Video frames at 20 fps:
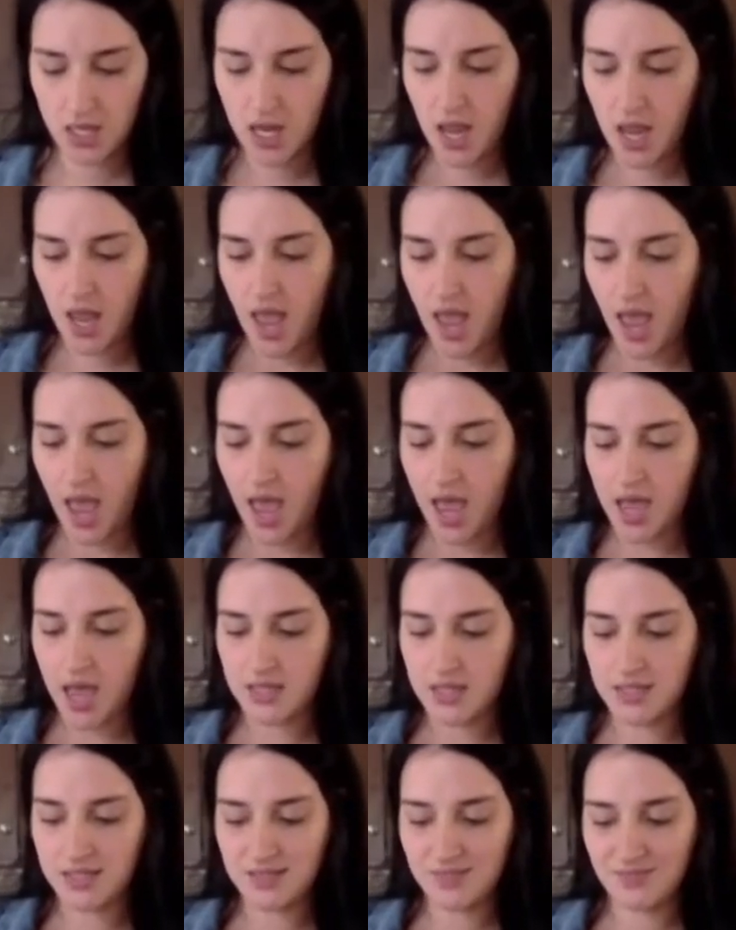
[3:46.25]
and
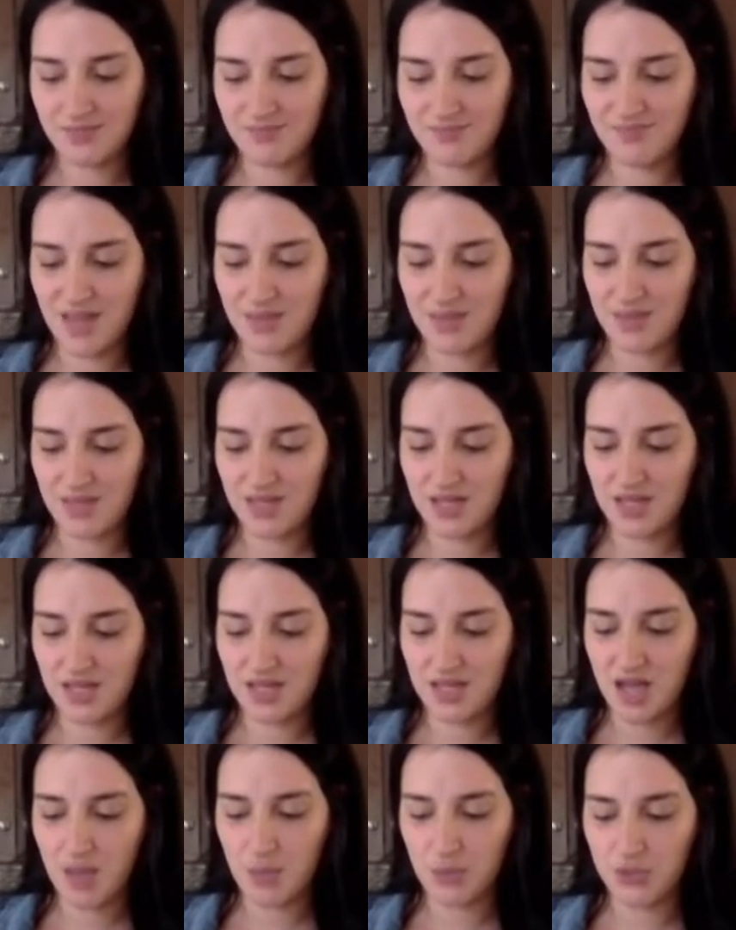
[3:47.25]
maybe a
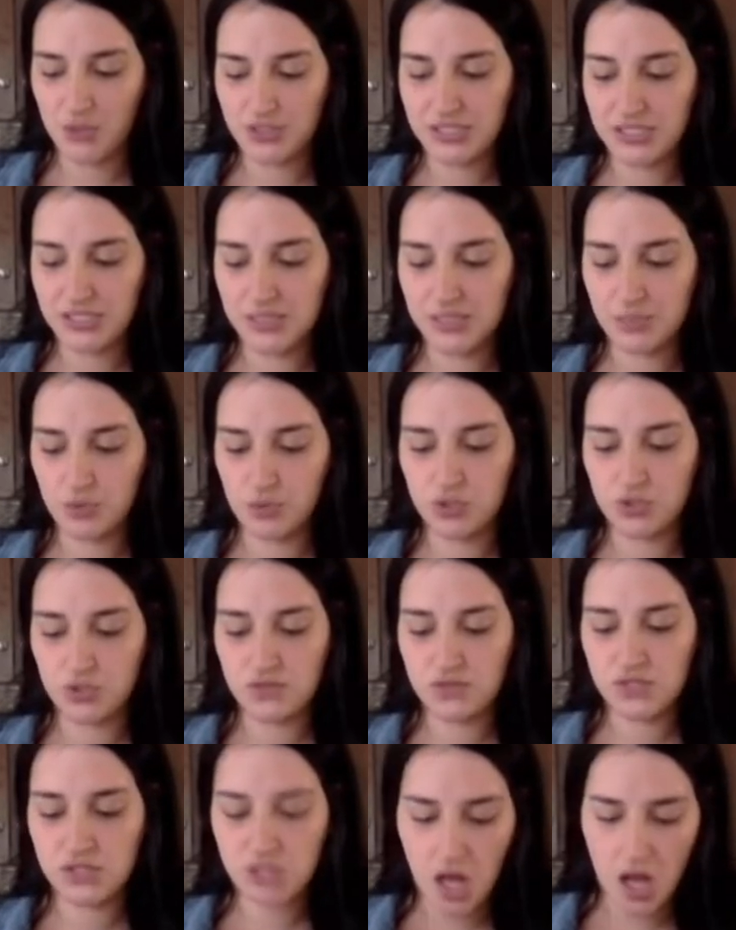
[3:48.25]
couple teaspoons of
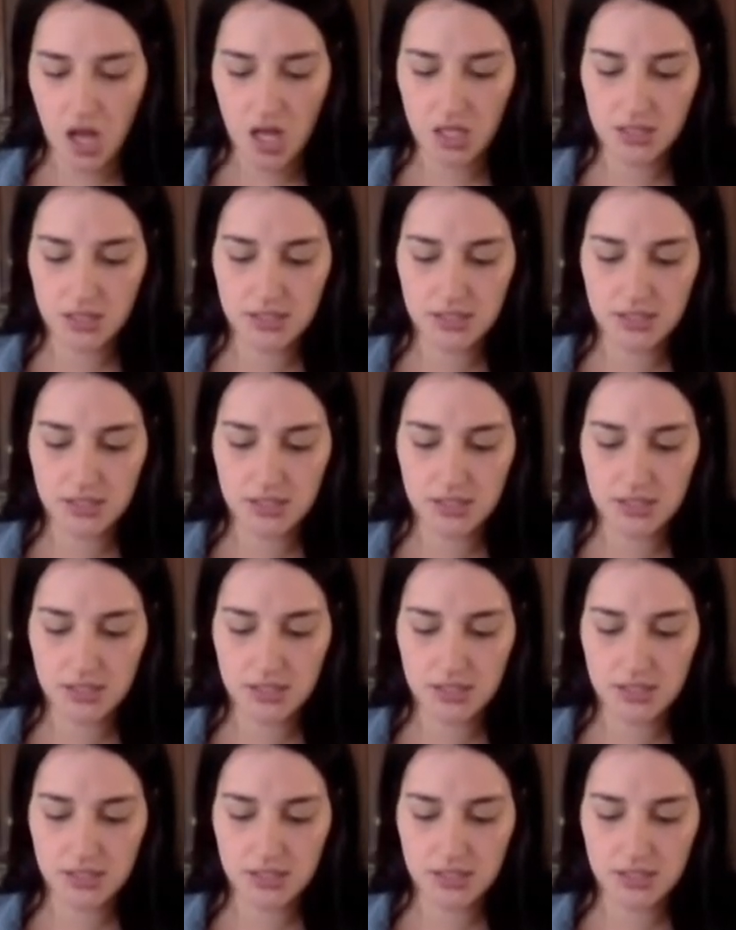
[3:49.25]
salt,